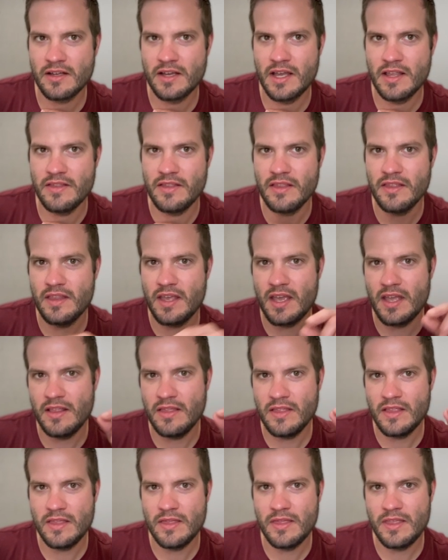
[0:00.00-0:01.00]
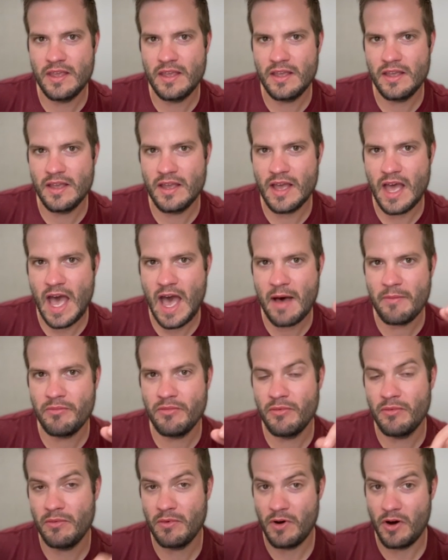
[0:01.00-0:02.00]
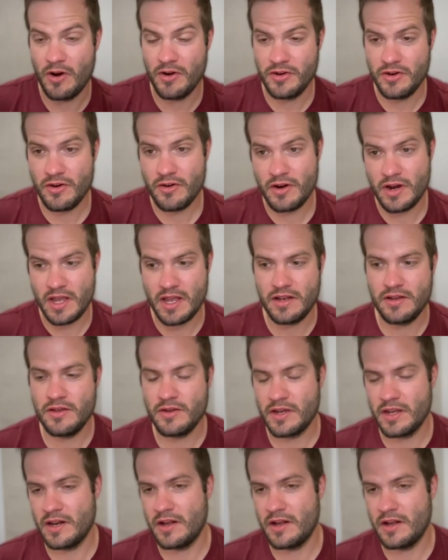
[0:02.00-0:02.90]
And in the app on your end, you can